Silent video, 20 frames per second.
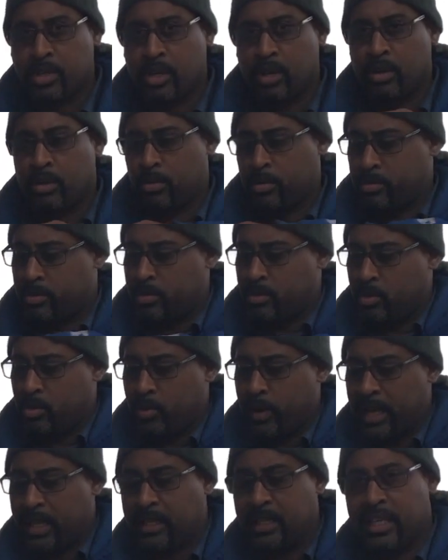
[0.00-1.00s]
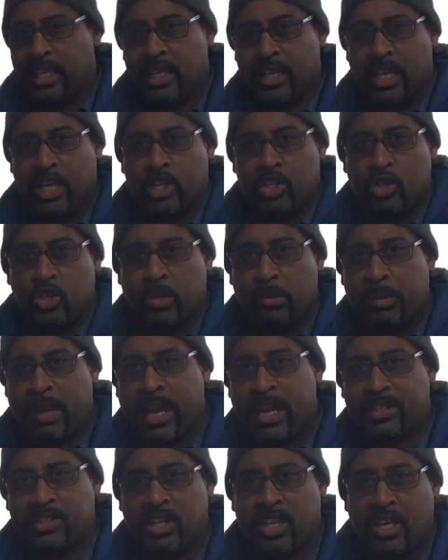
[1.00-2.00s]
go directly into the
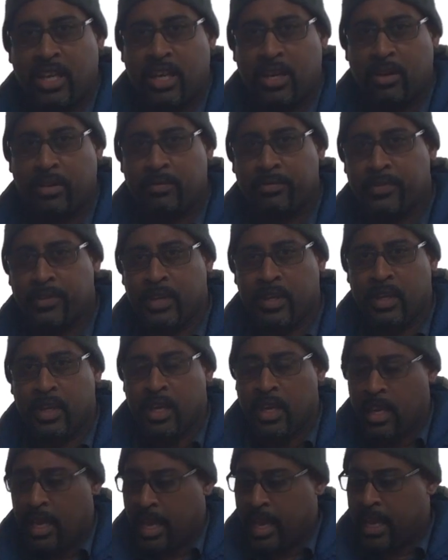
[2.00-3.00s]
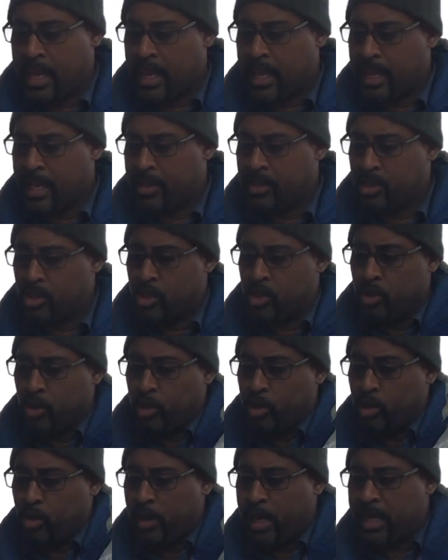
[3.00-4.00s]
basket here, and
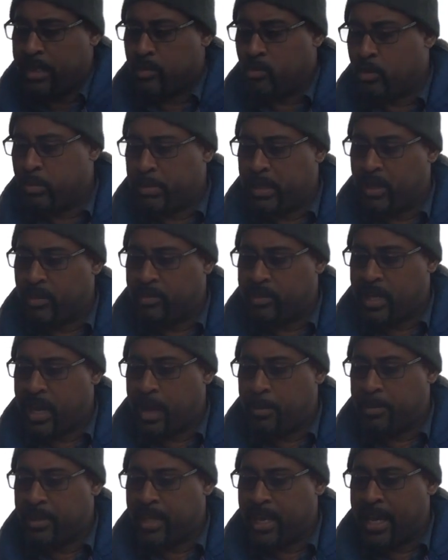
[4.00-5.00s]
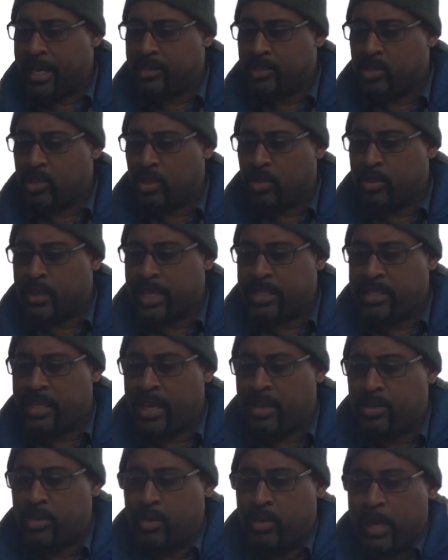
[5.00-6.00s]
your grate will be on top of that, so that's
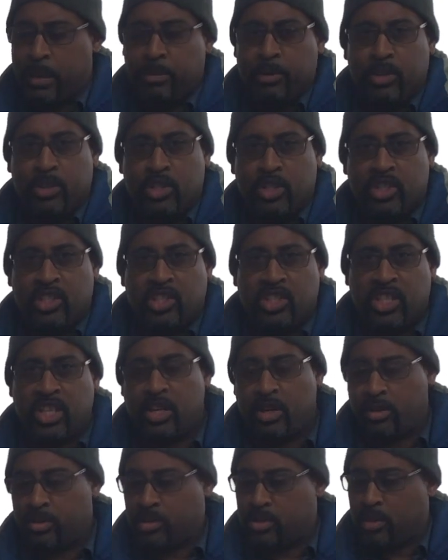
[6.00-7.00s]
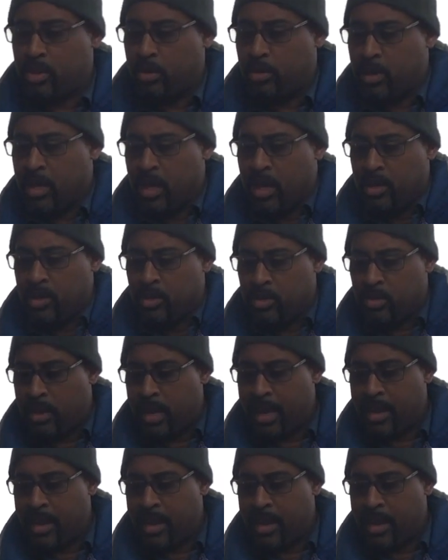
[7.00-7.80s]
how you're able to just sear. So you